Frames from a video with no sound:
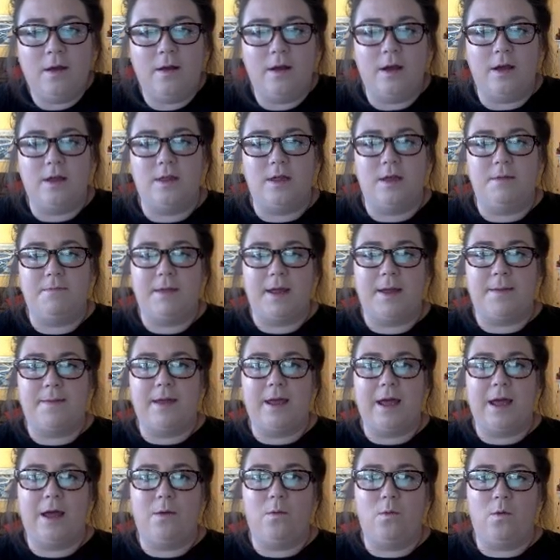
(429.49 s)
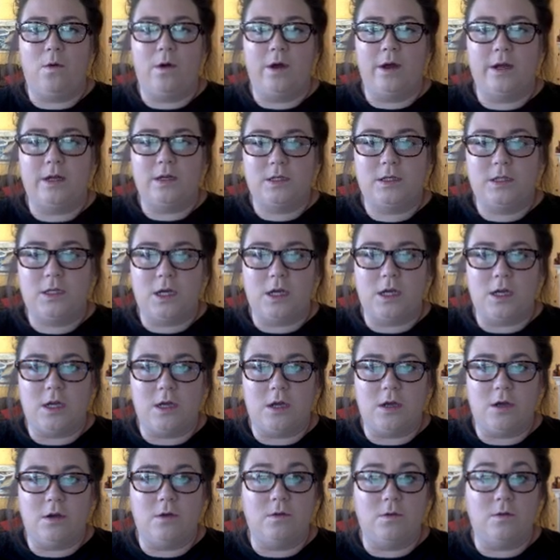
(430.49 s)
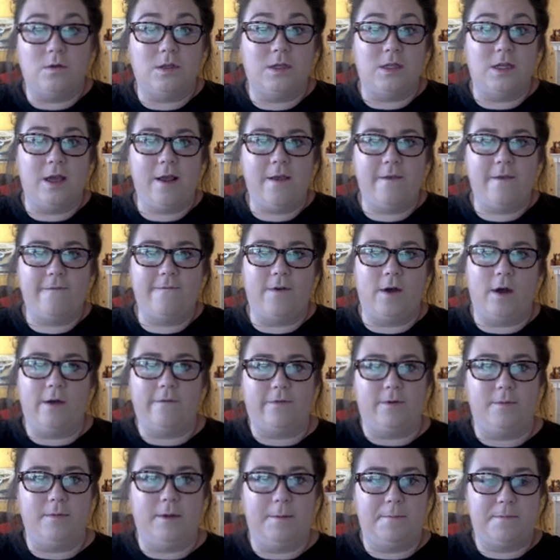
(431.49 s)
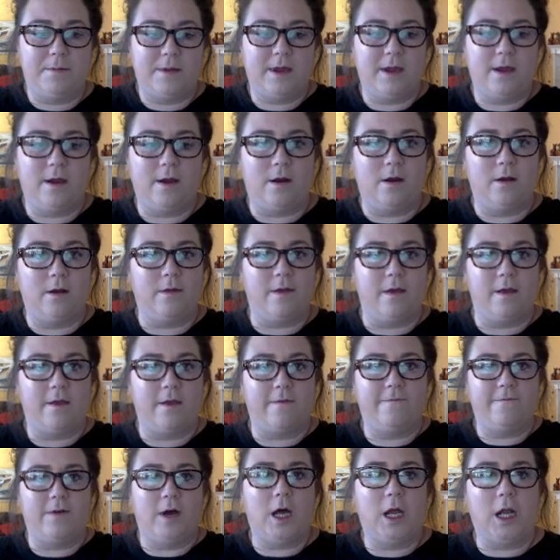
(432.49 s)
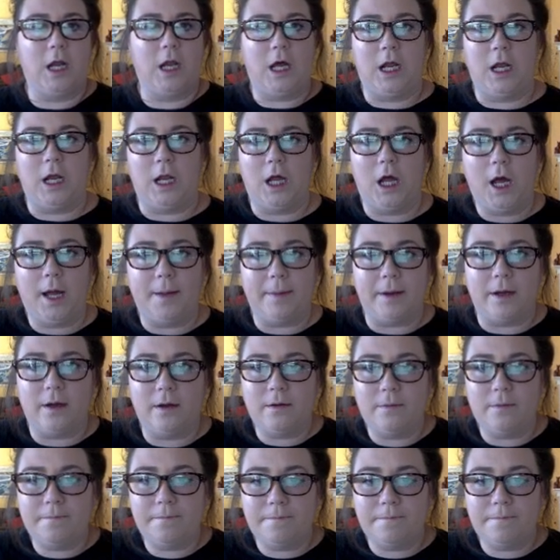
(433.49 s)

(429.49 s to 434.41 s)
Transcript: And then maybe I want to use this font from up here, this Fa La Llama.